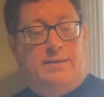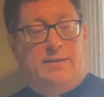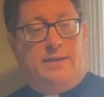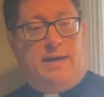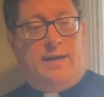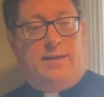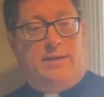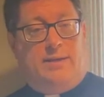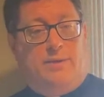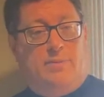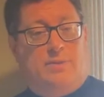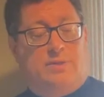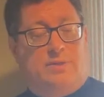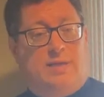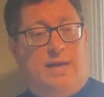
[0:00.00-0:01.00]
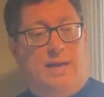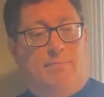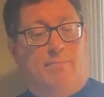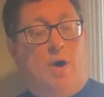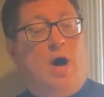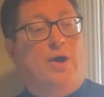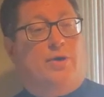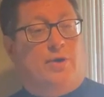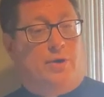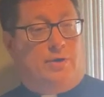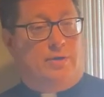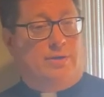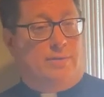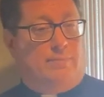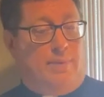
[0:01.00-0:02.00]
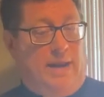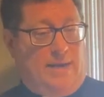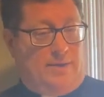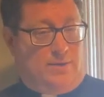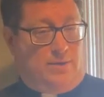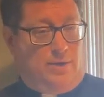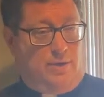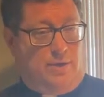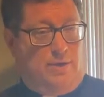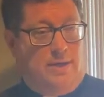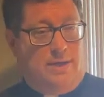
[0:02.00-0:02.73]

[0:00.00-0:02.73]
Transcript: He was a modern painter,